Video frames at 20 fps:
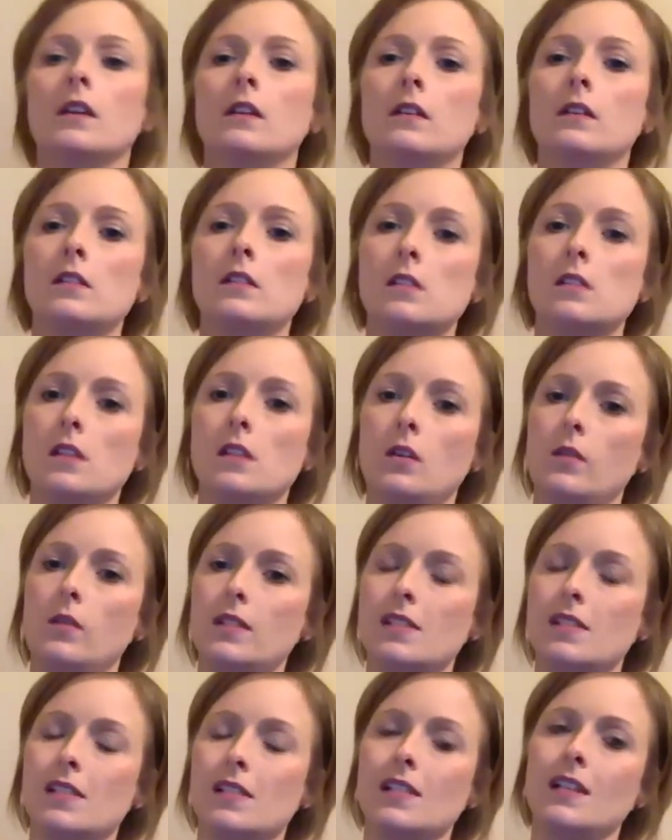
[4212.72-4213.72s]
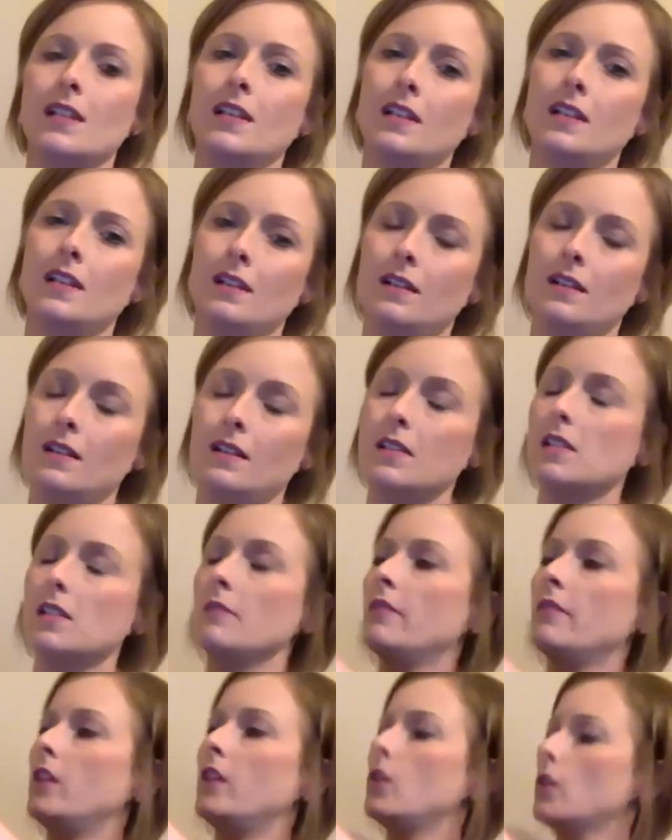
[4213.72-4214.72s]
So it's on
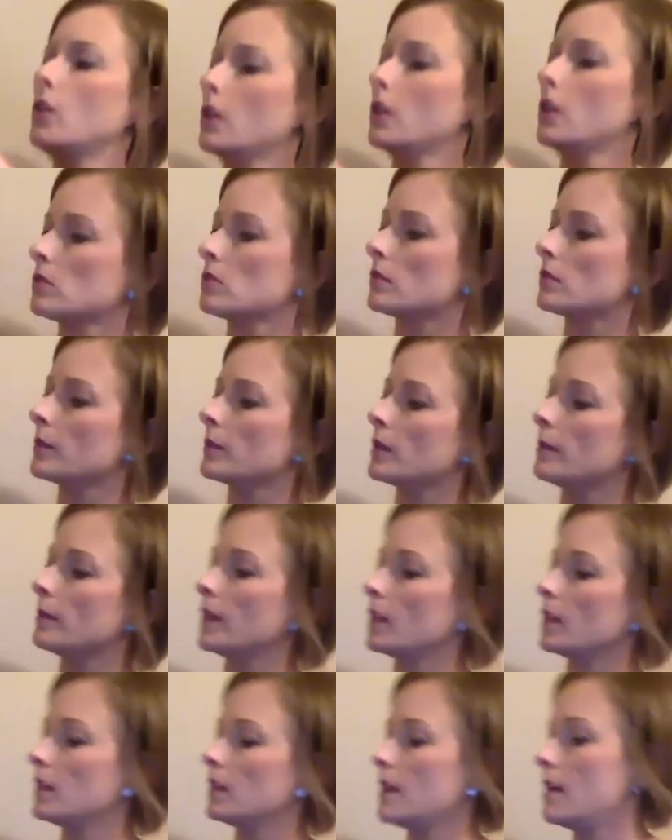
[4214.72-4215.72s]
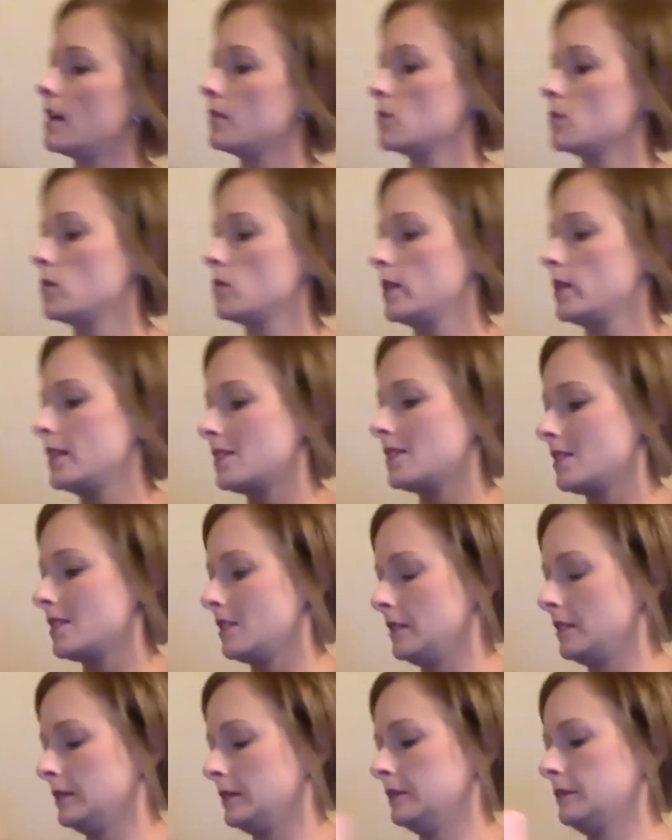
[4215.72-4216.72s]
some Velcro, so I'm gonna make a loud
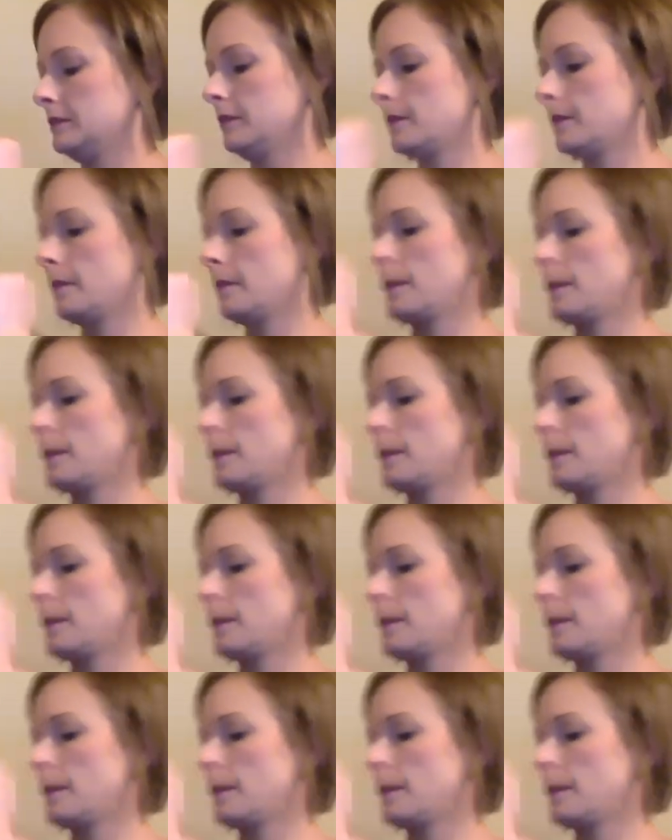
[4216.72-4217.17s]
noise.